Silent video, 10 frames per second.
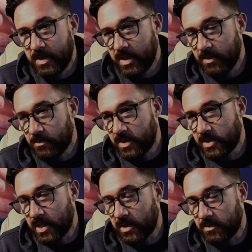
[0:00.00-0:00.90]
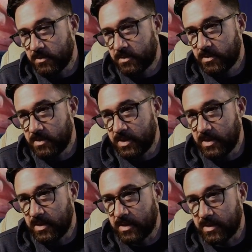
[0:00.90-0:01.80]
They reach out to
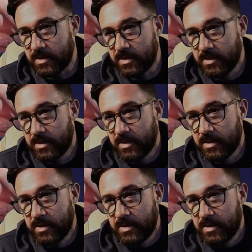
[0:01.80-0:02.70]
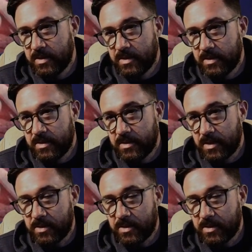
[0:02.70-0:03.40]
the like